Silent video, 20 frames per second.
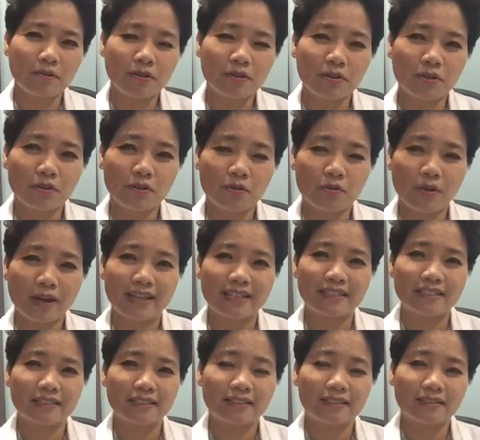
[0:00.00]
you
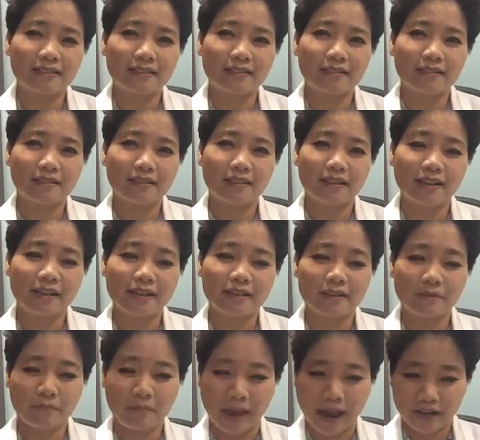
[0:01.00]
as a
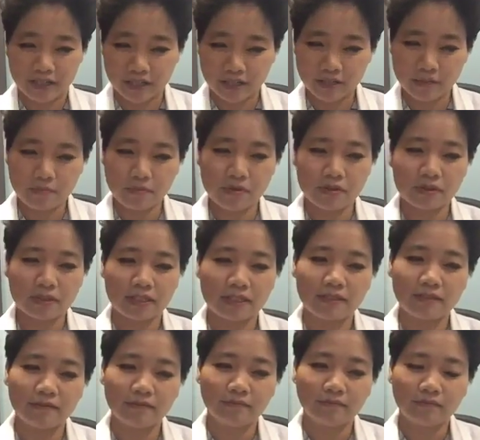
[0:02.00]
compassionate person,
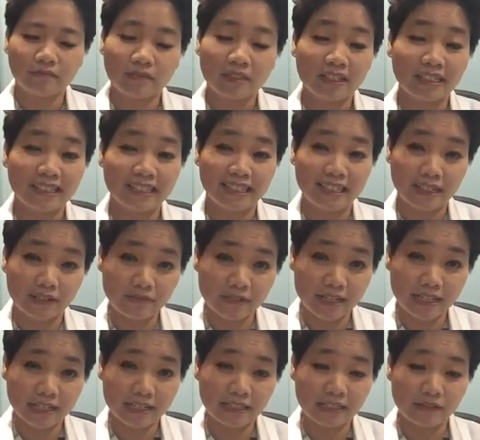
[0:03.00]
a loving
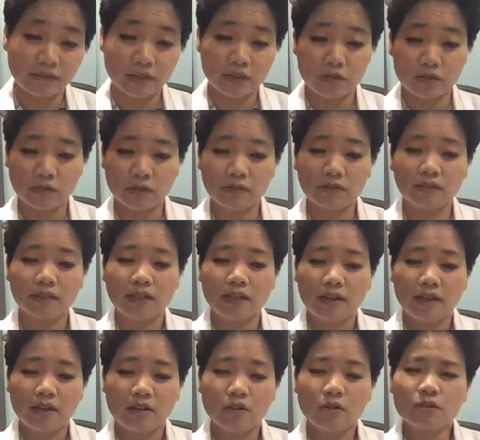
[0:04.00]
individual
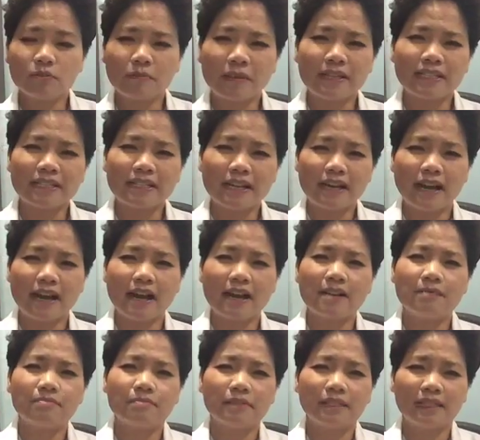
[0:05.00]
who spent
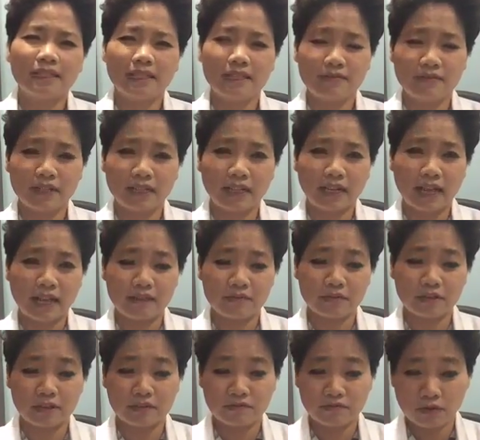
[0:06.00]
time living life
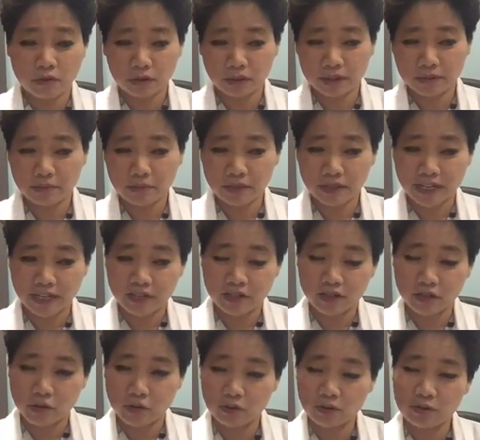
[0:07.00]
to the fullest
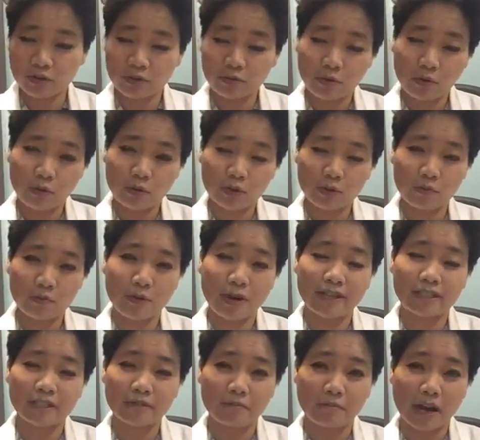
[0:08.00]
potential, just who
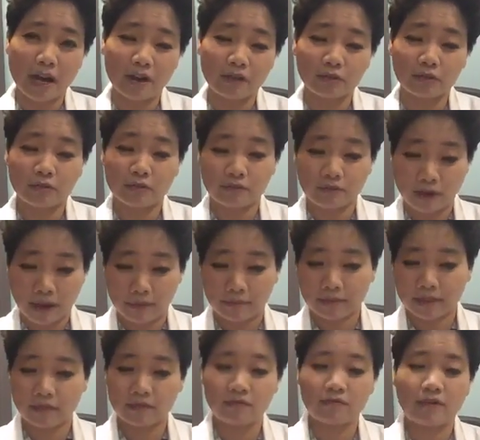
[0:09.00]
spread smiles with
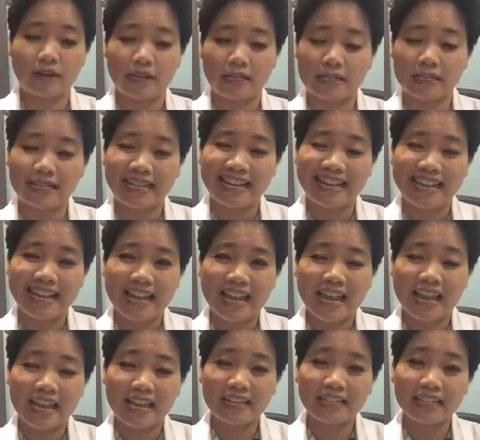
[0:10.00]
family and friends,
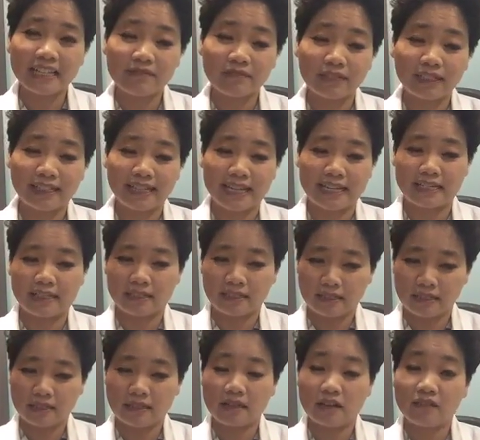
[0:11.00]
and leave a
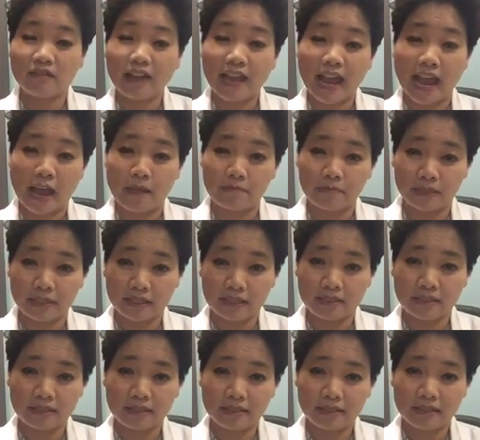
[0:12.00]
legacy of
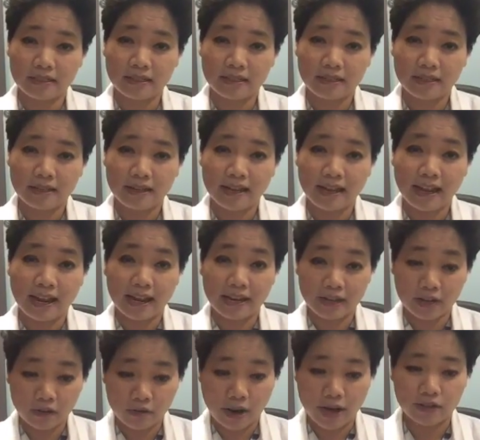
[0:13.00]
happiness
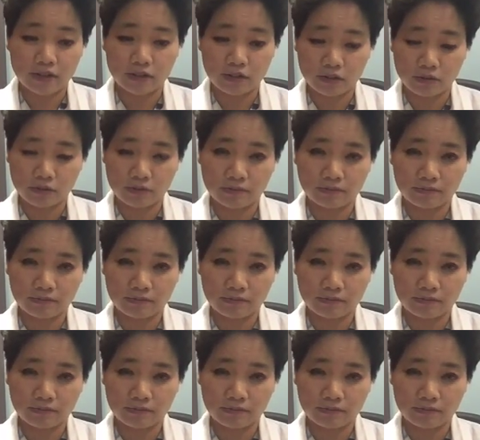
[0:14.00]
and gratitude.